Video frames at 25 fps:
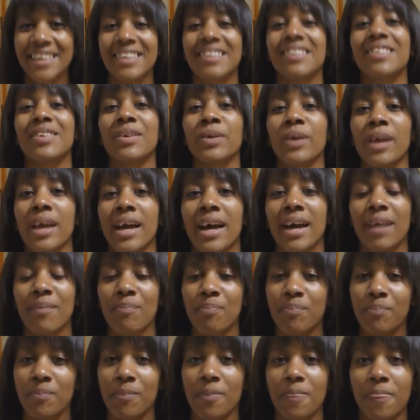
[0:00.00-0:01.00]
So yeah,
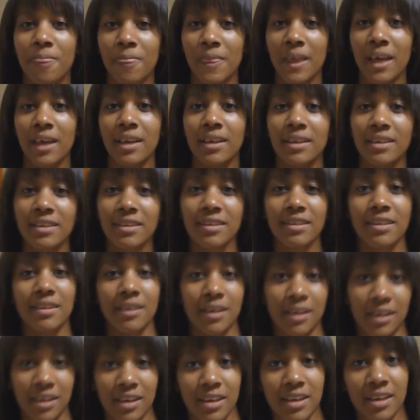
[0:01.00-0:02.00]
that is
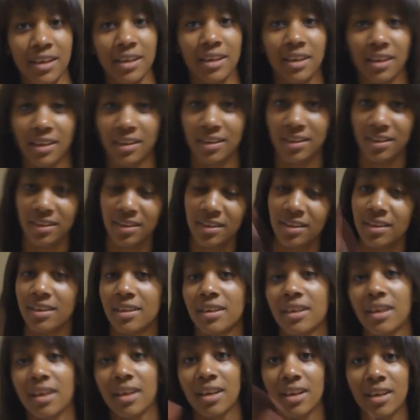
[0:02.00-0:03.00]
a
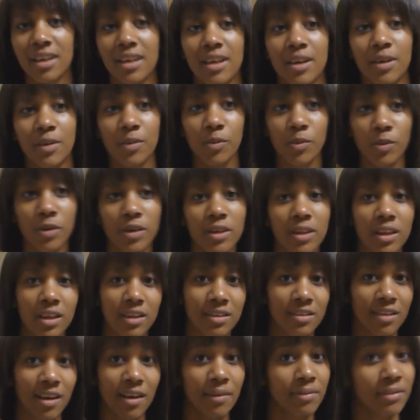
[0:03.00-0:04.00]
word that
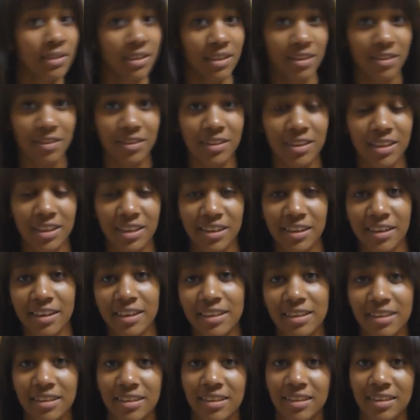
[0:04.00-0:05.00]
is often used here.
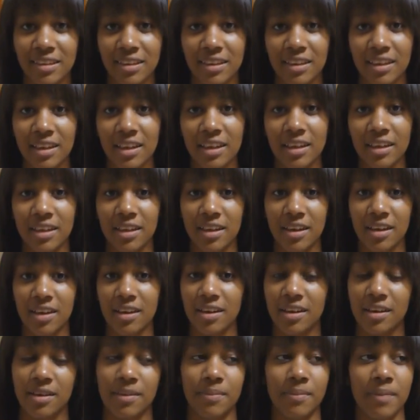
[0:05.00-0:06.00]
It's
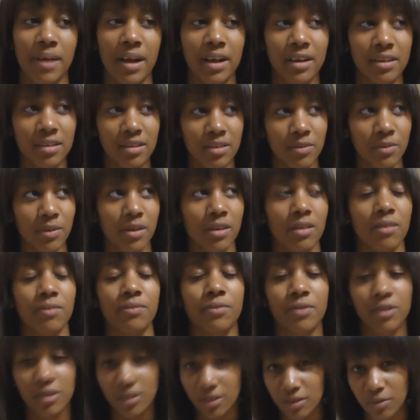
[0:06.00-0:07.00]
actually one of the
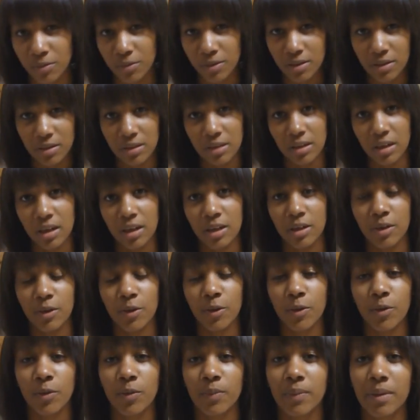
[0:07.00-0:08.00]
first words that I
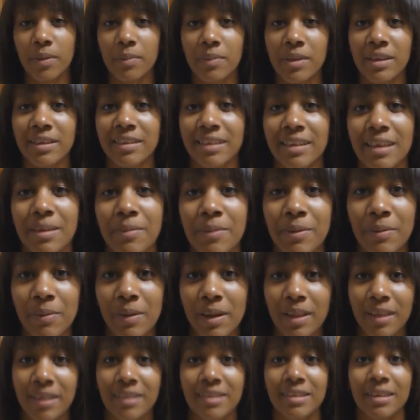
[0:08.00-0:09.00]
knew about Miyazaki-ben
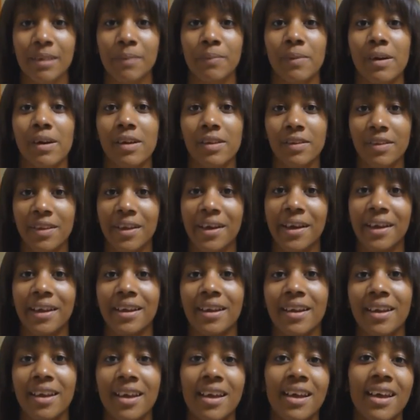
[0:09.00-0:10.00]
when I looked up
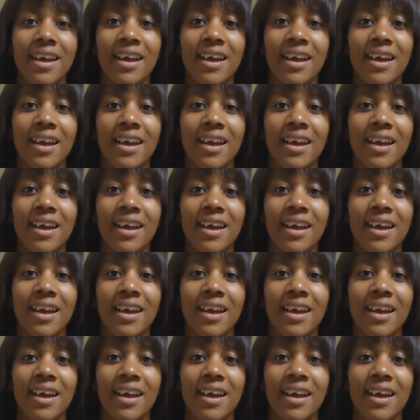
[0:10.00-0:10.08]
online.